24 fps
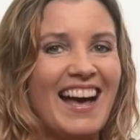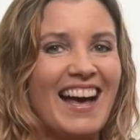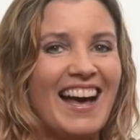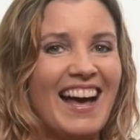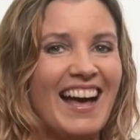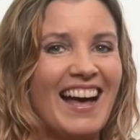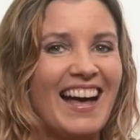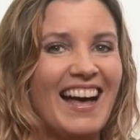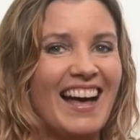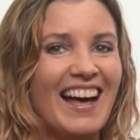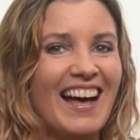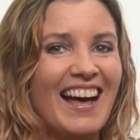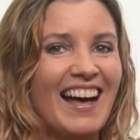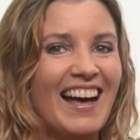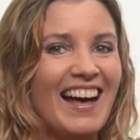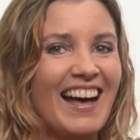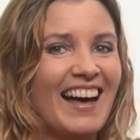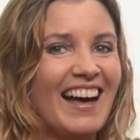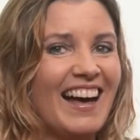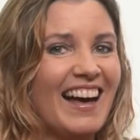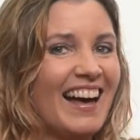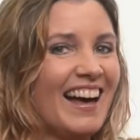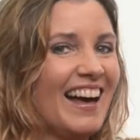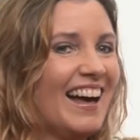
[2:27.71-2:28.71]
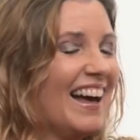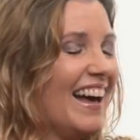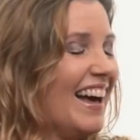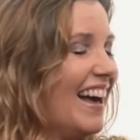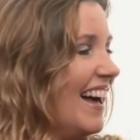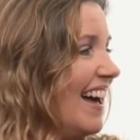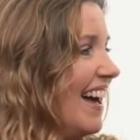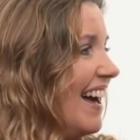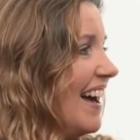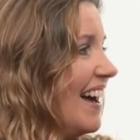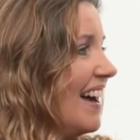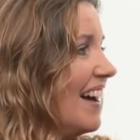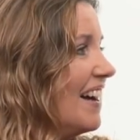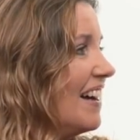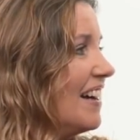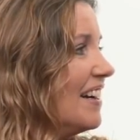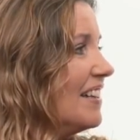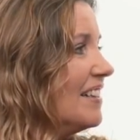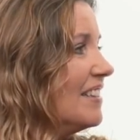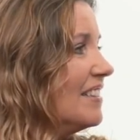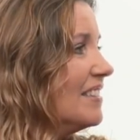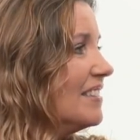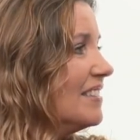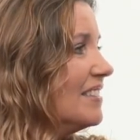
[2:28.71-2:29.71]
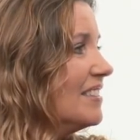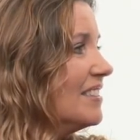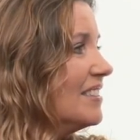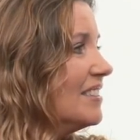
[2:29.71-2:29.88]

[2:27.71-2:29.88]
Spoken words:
This person isn't speaking.